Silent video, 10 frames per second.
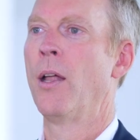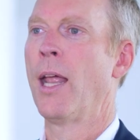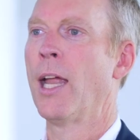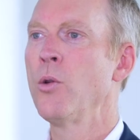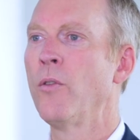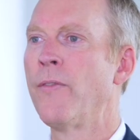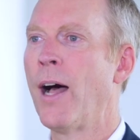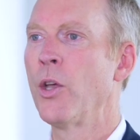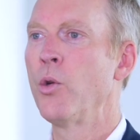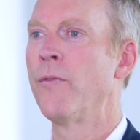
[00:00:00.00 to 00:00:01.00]
an annual
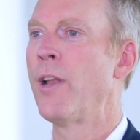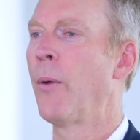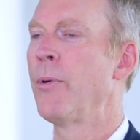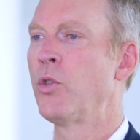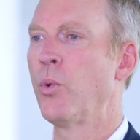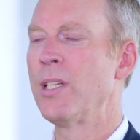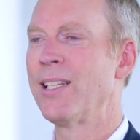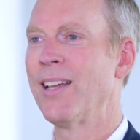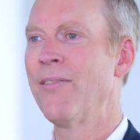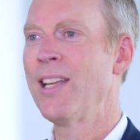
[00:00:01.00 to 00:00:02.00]
value of now between
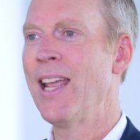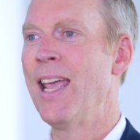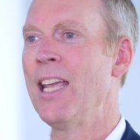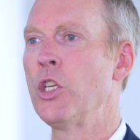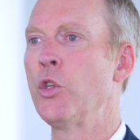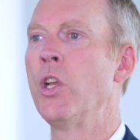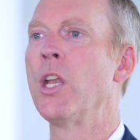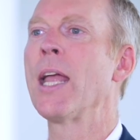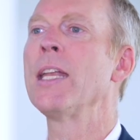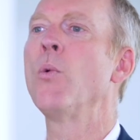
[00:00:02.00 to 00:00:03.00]
seventy-eight to
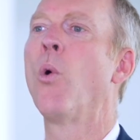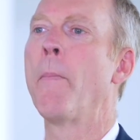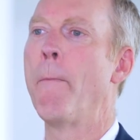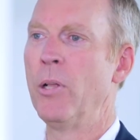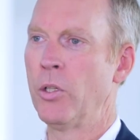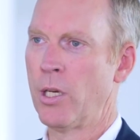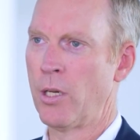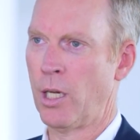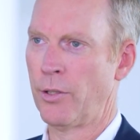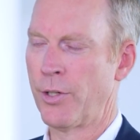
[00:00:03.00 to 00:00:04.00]
ninety-one billion
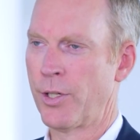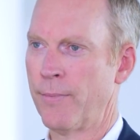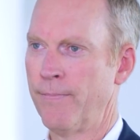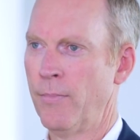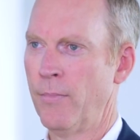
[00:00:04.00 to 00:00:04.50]
dollars.